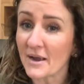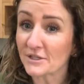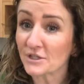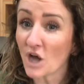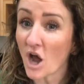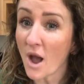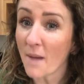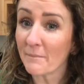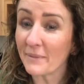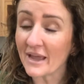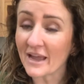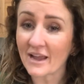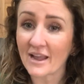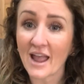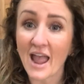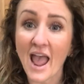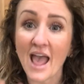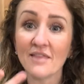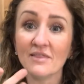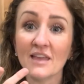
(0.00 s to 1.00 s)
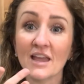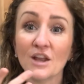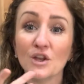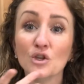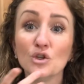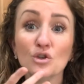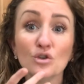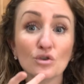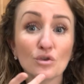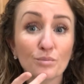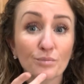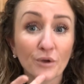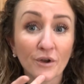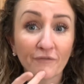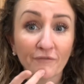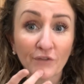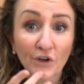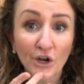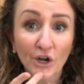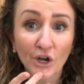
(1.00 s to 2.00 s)
topic, and then you
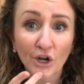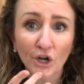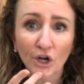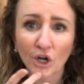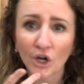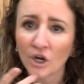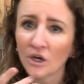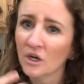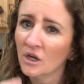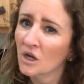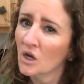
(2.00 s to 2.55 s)
prefer